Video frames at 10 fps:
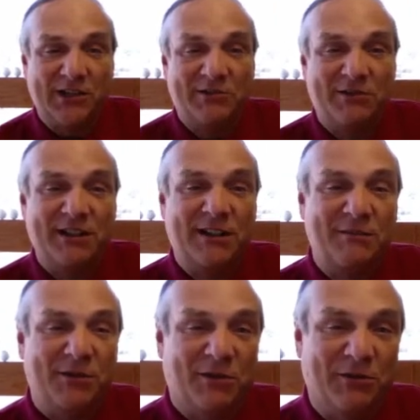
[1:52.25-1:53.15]

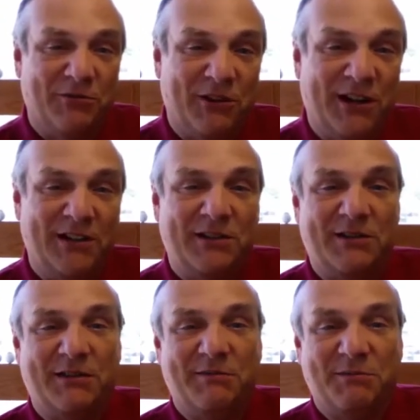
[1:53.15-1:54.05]
stream, cold
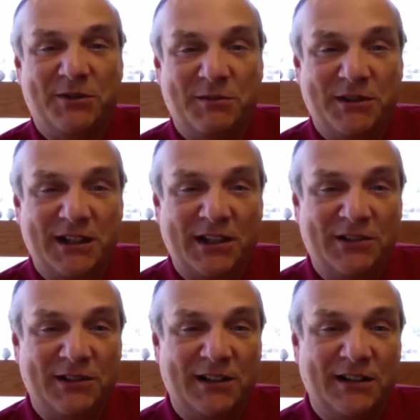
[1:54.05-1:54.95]
fronts,
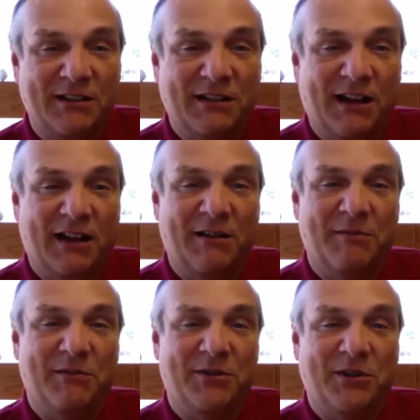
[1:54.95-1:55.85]
precipitation
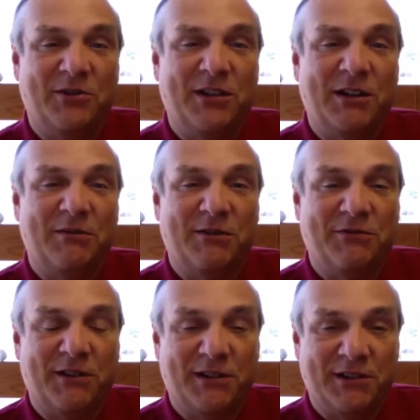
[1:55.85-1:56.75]
associated with
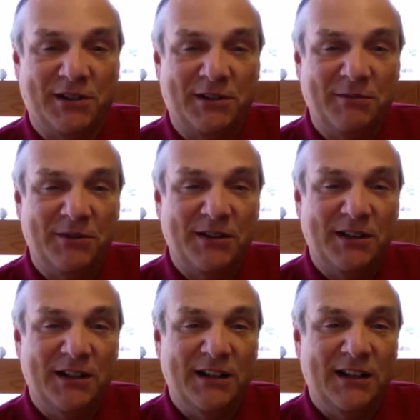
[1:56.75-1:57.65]
frontal systems.
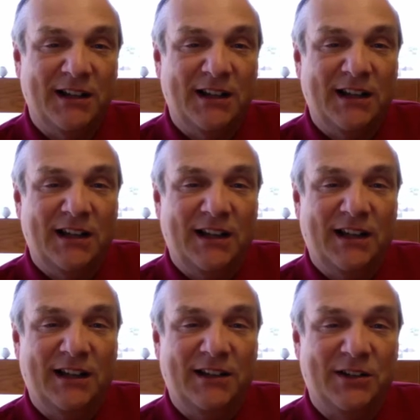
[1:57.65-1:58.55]

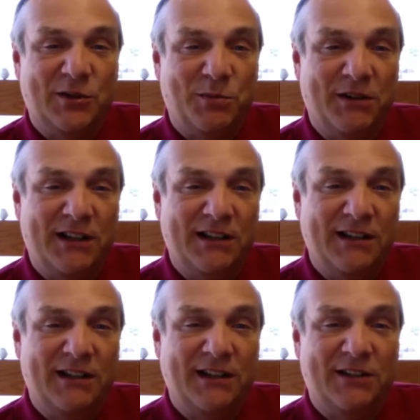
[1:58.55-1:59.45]
In the
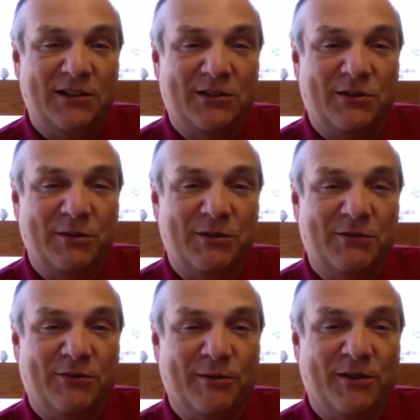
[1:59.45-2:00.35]
spring, it's storms that
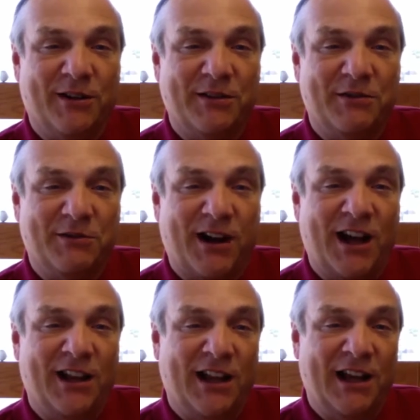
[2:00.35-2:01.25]
form along the
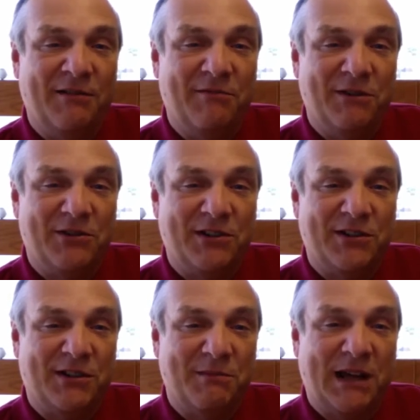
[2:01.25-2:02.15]
dry line, which
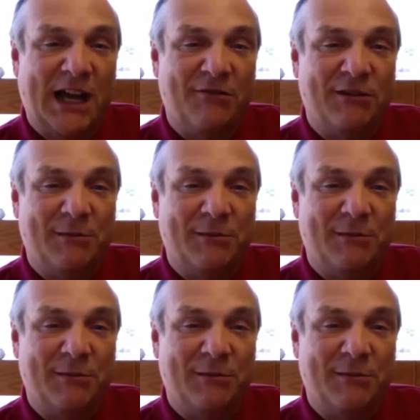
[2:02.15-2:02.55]
is the boundary